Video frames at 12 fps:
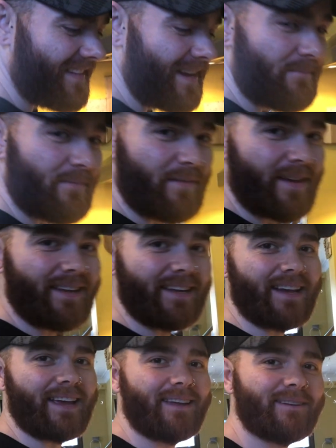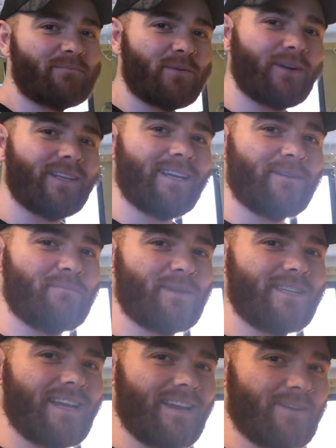I'm failing at boiling
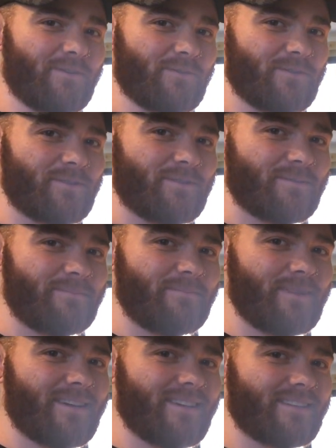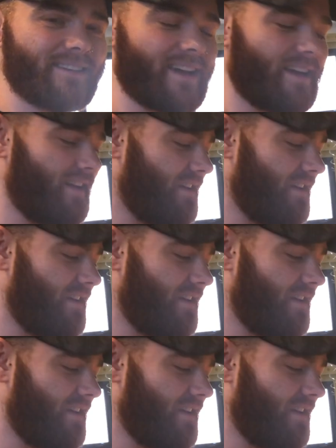potatoes because I,